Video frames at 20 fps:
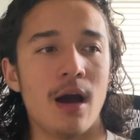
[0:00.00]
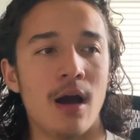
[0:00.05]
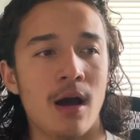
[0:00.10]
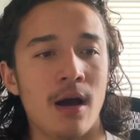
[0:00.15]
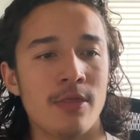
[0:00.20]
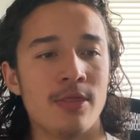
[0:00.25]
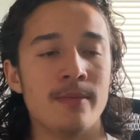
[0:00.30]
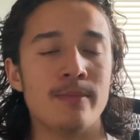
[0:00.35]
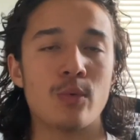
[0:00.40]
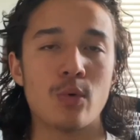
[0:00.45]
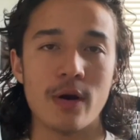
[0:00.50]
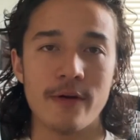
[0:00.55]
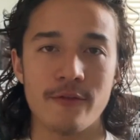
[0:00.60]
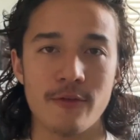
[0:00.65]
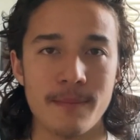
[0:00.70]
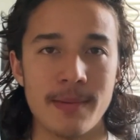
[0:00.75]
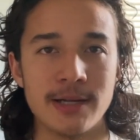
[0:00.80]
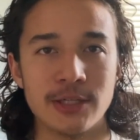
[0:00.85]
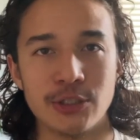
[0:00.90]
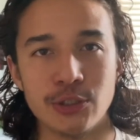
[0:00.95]
The more
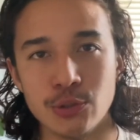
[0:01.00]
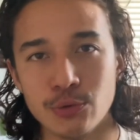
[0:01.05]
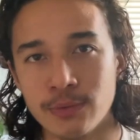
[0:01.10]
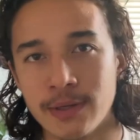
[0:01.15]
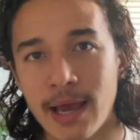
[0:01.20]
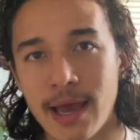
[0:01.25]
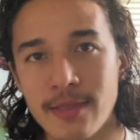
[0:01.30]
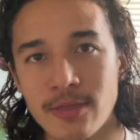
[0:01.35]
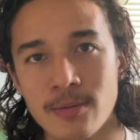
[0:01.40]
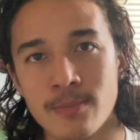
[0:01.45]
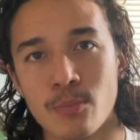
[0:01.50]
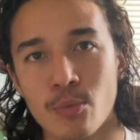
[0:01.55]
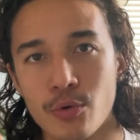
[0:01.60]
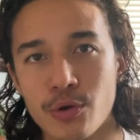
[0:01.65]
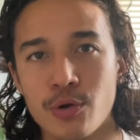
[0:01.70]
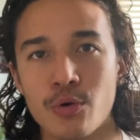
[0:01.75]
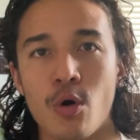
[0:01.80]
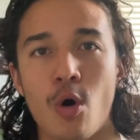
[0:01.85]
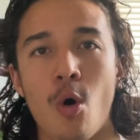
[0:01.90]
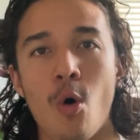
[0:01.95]
information you get, the more you're